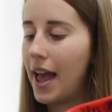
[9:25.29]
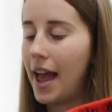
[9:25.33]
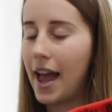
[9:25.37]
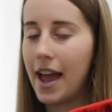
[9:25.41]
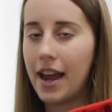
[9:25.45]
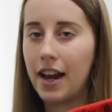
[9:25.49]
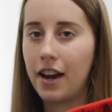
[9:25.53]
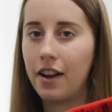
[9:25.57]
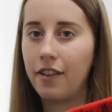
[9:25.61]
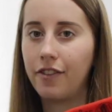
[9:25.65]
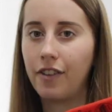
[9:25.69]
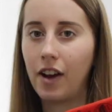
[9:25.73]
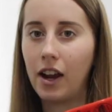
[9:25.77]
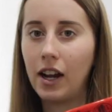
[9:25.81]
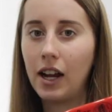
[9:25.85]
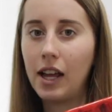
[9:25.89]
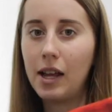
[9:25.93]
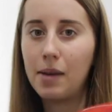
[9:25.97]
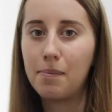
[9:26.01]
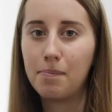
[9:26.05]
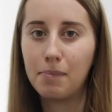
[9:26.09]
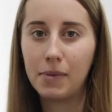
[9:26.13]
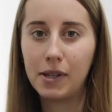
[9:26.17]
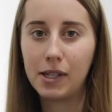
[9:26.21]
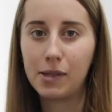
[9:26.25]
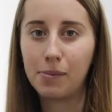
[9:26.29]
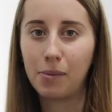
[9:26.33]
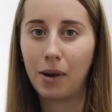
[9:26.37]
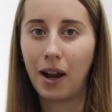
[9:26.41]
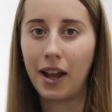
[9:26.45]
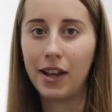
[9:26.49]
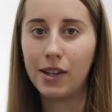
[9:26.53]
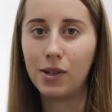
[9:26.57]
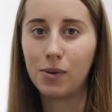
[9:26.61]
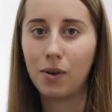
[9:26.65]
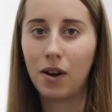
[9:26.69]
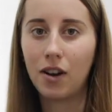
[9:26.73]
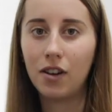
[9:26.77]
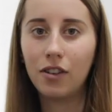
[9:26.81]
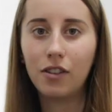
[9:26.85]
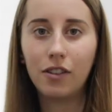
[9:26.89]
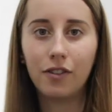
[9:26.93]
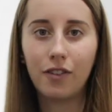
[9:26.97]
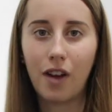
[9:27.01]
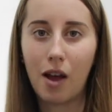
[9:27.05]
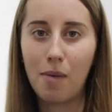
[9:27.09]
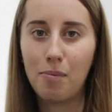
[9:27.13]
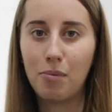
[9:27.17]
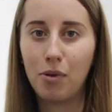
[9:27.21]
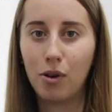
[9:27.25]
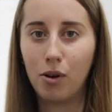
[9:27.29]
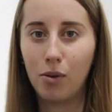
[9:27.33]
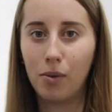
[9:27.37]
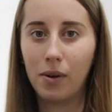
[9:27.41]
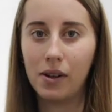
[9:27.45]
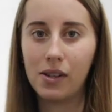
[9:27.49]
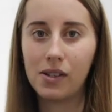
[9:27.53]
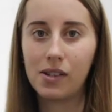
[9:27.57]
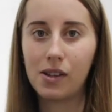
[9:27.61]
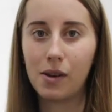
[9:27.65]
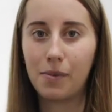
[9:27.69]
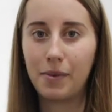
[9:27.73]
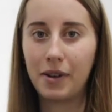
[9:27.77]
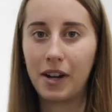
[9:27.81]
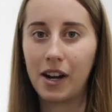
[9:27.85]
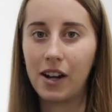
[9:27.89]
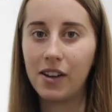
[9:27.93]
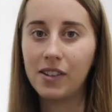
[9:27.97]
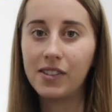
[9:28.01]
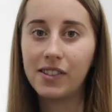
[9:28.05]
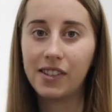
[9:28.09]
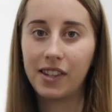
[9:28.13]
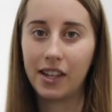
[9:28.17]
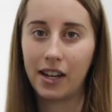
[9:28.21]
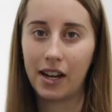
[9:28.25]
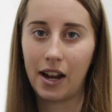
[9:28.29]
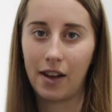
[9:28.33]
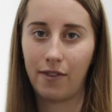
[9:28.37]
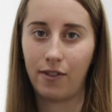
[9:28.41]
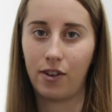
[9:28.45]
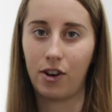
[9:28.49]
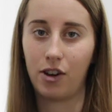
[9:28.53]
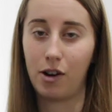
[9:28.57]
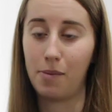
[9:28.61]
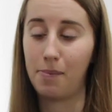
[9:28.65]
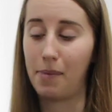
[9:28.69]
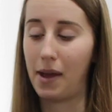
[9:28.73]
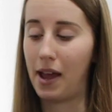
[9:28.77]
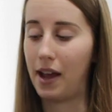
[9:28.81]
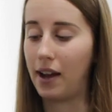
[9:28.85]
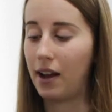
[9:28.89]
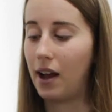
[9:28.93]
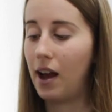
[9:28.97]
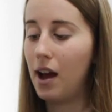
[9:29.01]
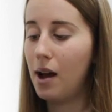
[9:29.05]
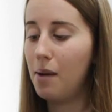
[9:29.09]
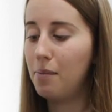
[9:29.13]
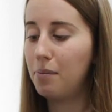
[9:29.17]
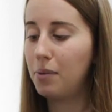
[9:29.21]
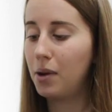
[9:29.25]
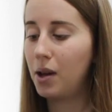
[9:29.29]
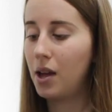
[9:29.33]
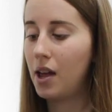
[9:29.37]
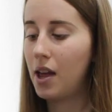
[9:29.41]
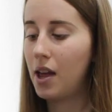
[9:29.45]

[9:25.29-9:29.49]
And if I like misplace one, or if I put one somewhere else, then I've got a backup